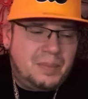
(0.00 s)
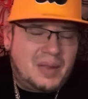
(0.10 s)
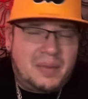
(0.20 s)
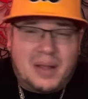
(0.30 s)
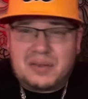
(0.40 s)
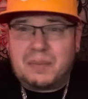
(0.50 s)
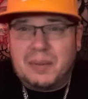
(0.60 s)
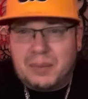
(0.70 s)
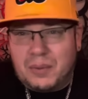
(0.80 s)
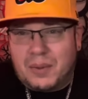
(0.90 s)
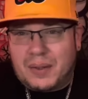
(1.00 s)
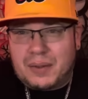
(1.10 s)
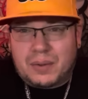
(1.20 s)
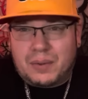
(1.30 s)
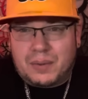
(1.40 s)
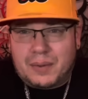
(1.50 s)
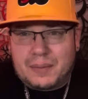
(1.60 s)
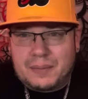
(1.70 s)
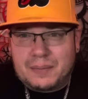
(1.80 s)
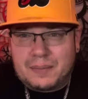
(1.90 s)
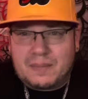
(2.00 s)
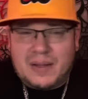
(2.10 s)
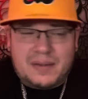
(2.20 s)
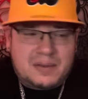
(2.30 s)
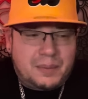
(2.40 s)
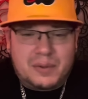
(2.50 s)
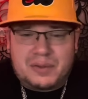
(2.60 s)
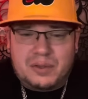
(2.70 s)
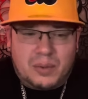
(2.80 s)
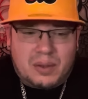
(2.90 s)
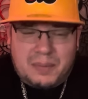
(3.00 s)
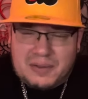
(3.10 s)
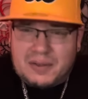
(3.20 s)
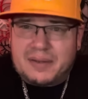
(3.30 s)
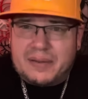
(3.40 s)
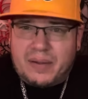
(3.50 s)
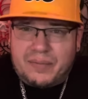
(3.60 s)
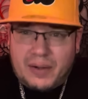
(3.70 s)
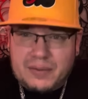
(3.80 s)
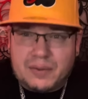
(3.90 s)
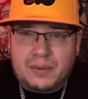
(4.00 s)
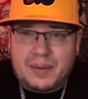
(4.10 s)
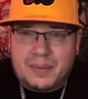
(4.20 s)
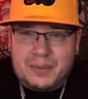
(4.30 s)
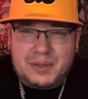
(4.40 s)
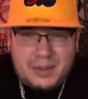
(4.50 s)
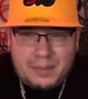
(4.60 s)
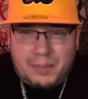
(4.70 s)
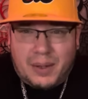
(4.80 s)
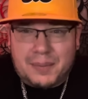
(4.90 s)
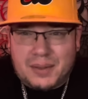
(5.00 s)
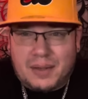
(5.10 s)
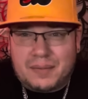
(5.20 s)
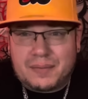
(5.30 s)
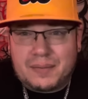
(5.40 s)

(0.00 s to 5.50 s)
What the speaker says: And that's the people you want in your corner. That's the person you want to be stuck in that foxhole with when shit pops off.